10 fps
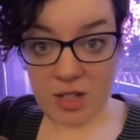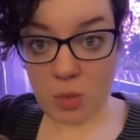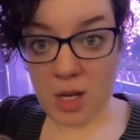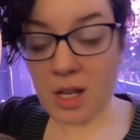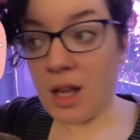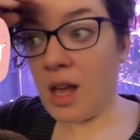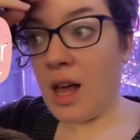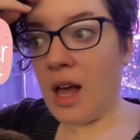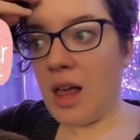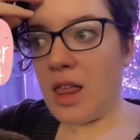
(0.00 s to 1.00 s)
week.
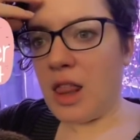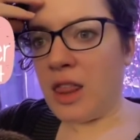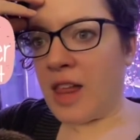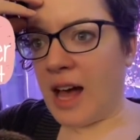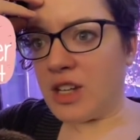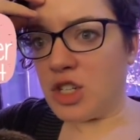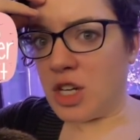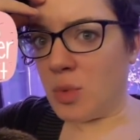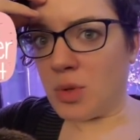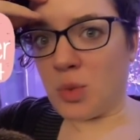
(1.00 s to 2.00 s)
That
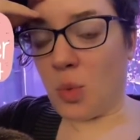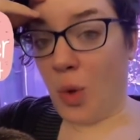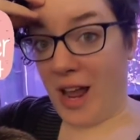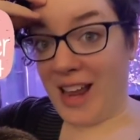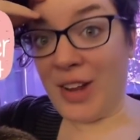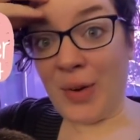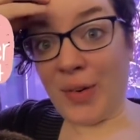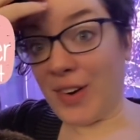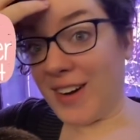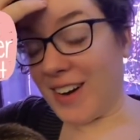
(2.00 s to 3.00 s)
shit was way
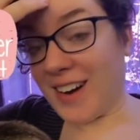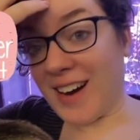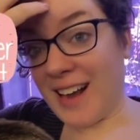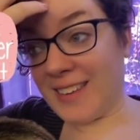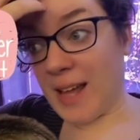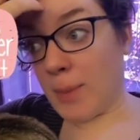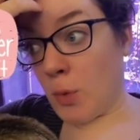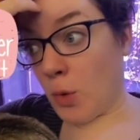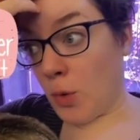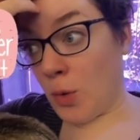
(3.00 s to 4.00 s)
gorier and like
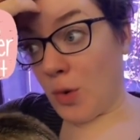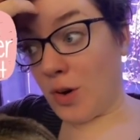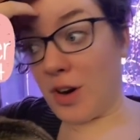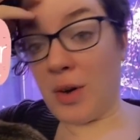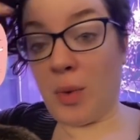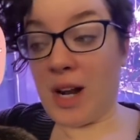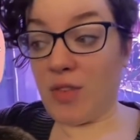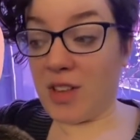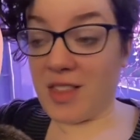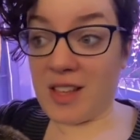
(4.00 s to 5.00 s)
more horror and whatever
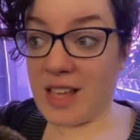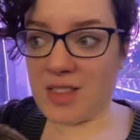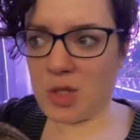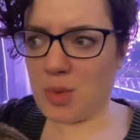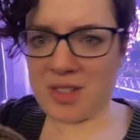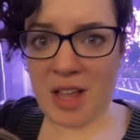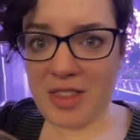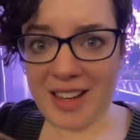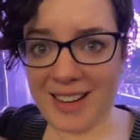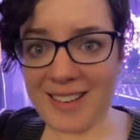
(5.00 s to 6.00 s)
than that. like this was
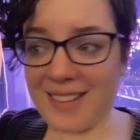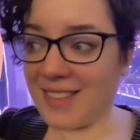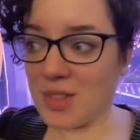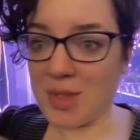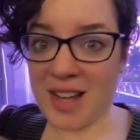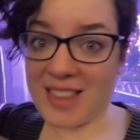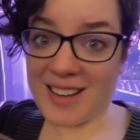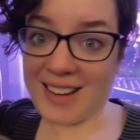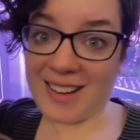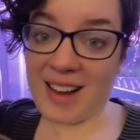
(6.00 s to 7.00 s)
nothing. This was
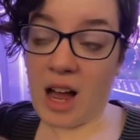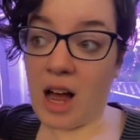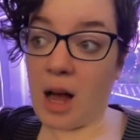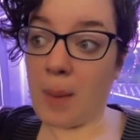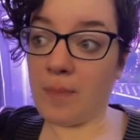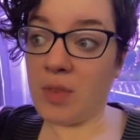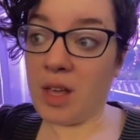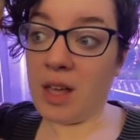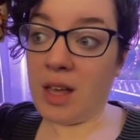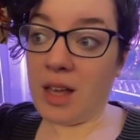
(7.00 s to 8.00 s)
nothing. Um,
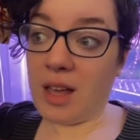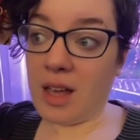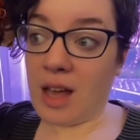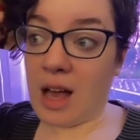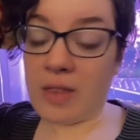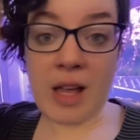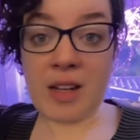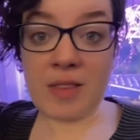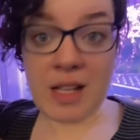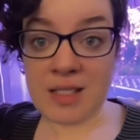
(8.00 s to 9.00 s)
uh,
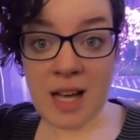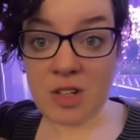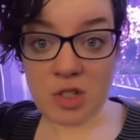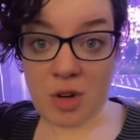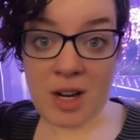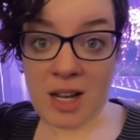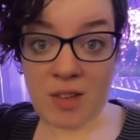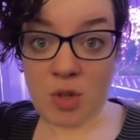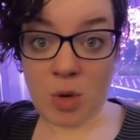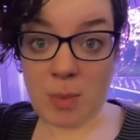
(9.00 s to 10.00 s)
that that's not discrediting if
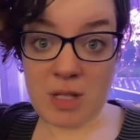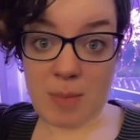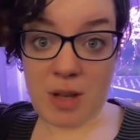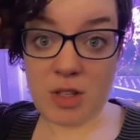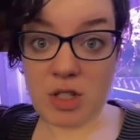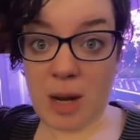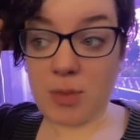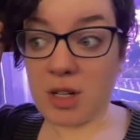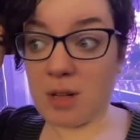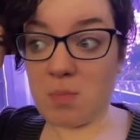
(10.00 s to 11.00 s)
you were upset by this chapter,